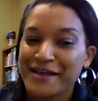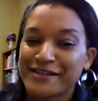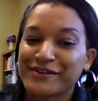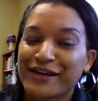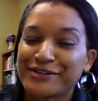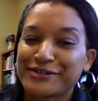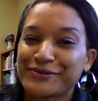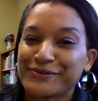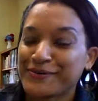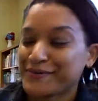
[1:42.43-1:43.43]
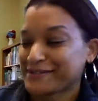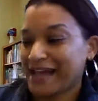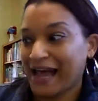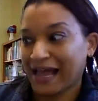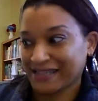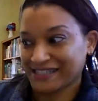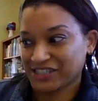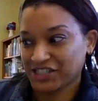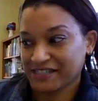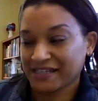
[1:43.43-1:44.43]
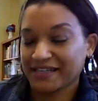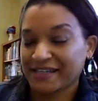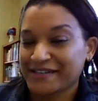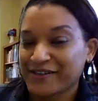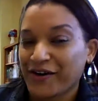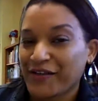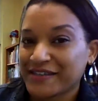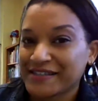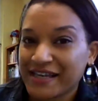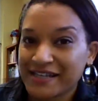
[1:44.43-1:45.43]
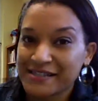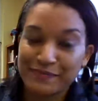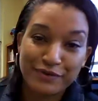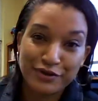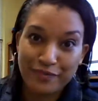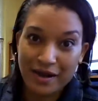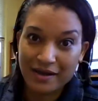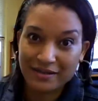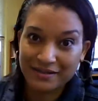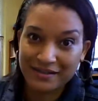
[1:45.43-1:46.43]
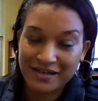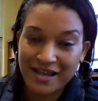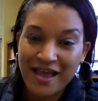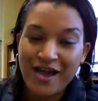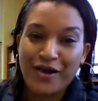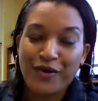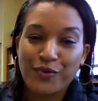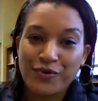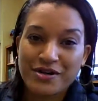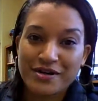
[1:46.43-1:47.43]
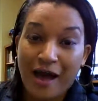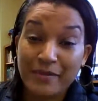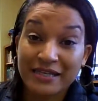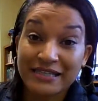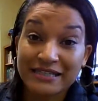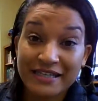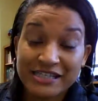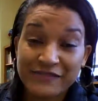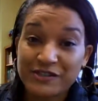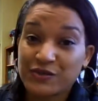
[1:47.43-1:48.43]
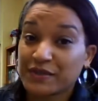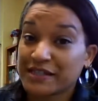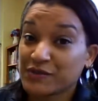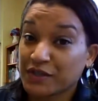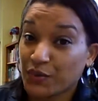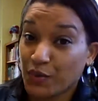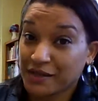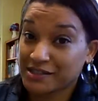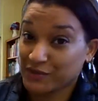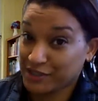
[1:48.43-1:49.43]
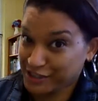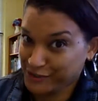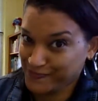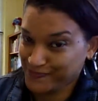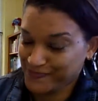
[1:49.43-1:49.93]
So, I do highly suggest it. It is on the Texas Bluebonnet Award nominee list for 2021 22.